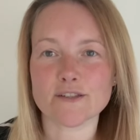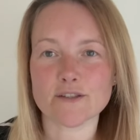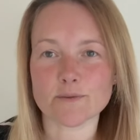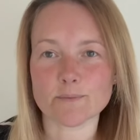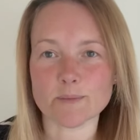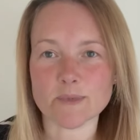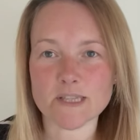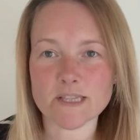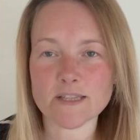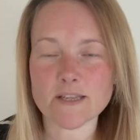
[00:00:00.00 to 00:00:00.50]

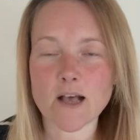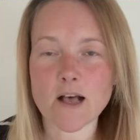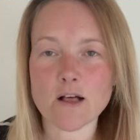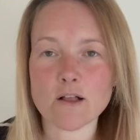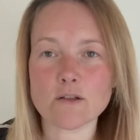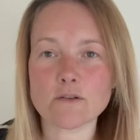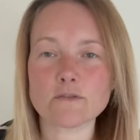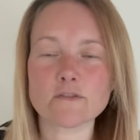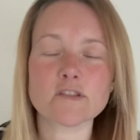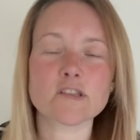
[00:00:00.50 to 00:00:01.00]

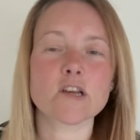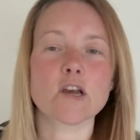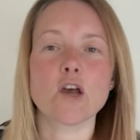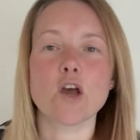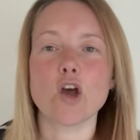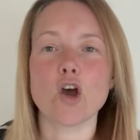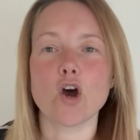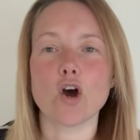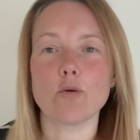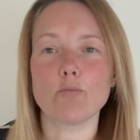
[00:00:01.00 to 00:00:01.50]
themselves
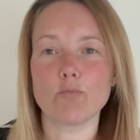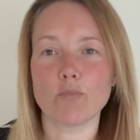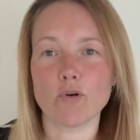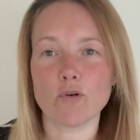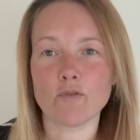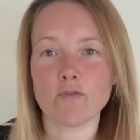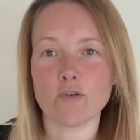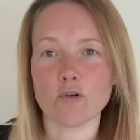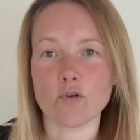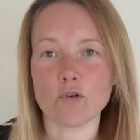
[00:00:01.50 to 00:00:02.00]

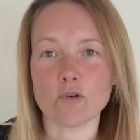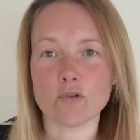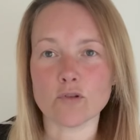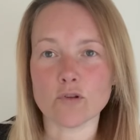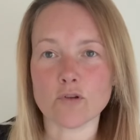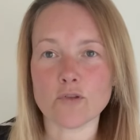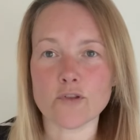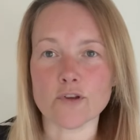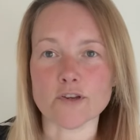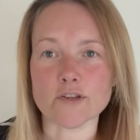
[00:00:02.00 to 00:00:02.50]
above all
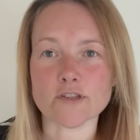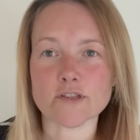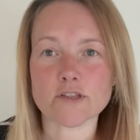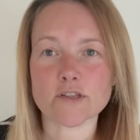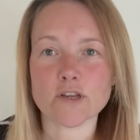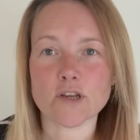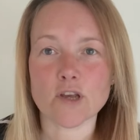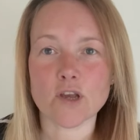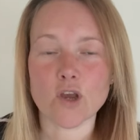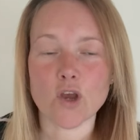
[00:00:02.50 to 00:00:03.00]
others,